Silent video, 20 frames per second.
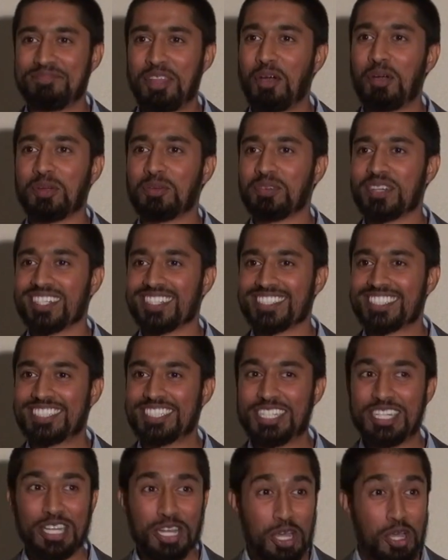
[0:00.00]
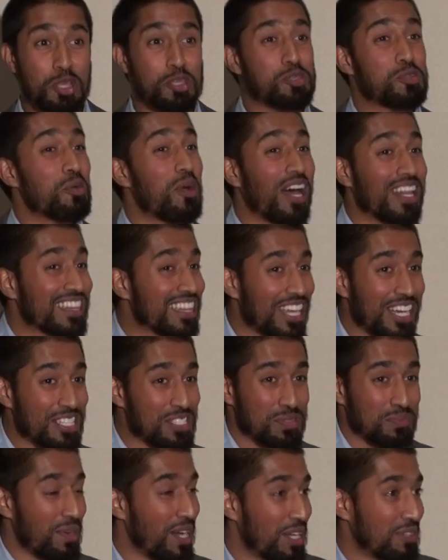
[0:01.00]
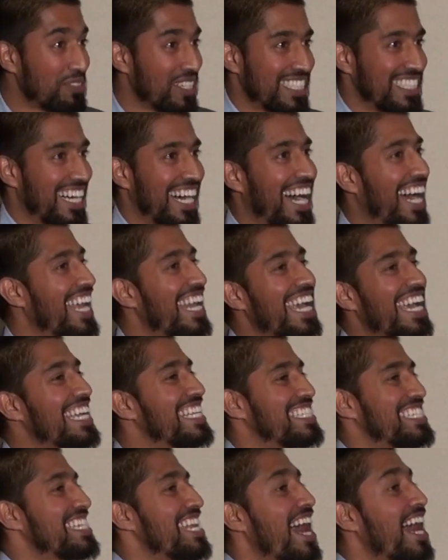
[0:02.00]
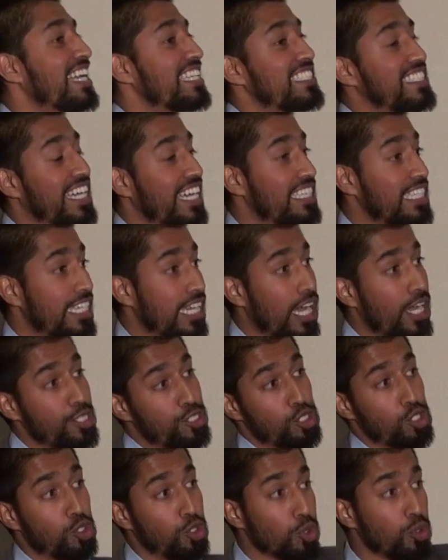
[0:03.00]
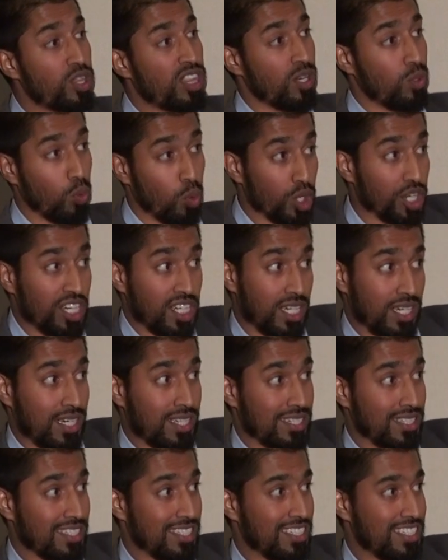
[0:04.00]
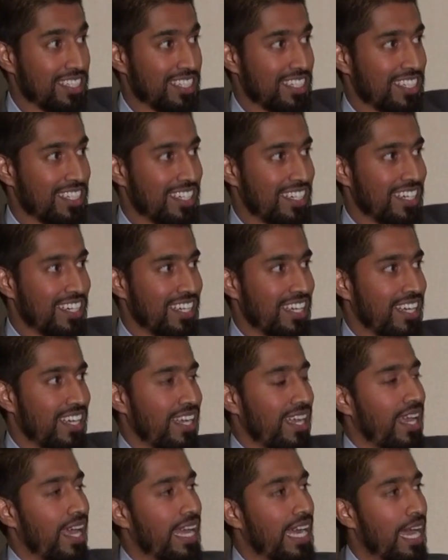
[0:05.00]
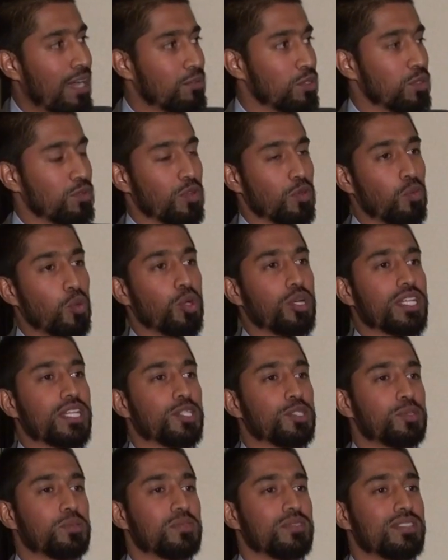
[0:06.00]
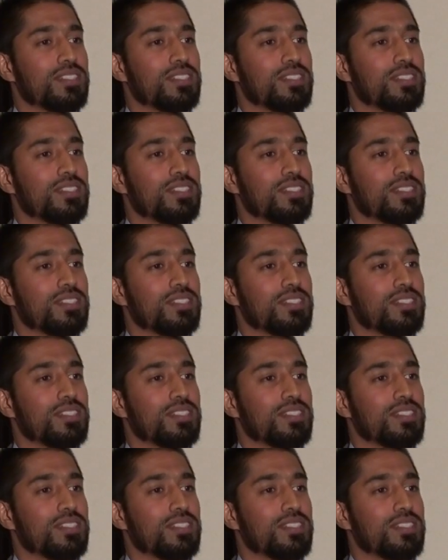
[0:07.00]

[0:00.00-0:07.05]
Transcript: No, it wouldn't. So Allah subhanahu wa ta'ala is not telling us, do the work and I will reward you.